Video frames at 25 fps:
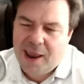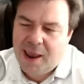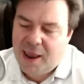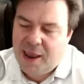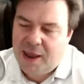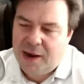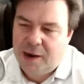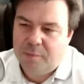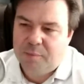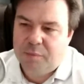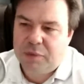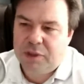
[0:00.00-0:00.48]

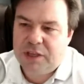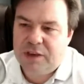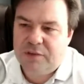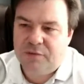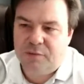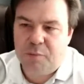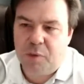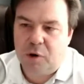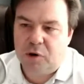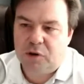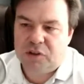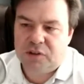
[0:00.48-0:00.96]
And I believe
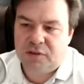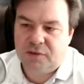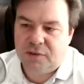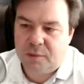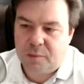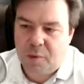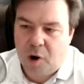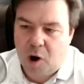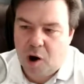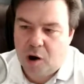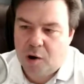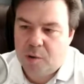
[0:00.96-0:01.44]
most of
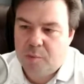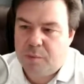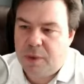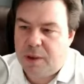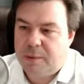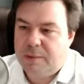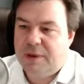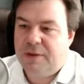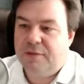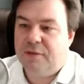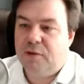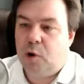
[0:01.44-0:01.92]
them are,
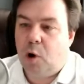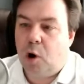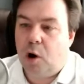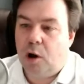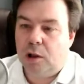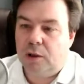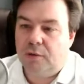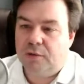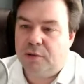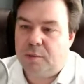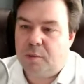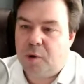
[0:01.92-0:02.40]
maybe even
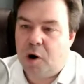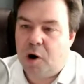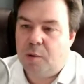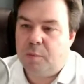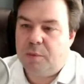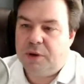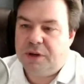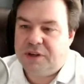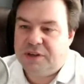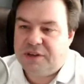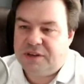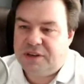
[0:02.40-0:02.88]
all of them are,
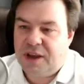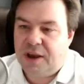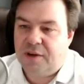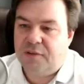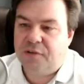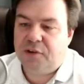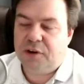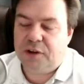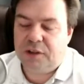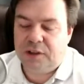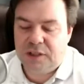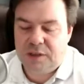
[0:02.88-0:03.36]
but
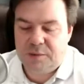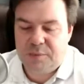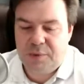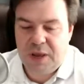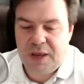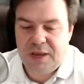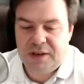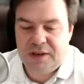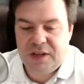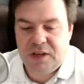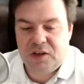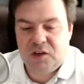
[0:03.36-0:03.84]
definitely
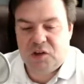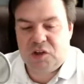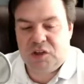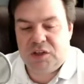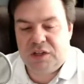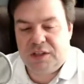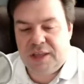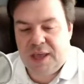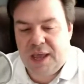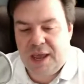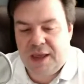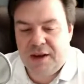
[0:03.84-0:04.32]
pay attention
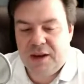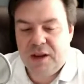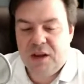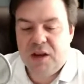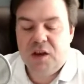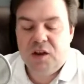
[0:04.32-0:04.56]
to that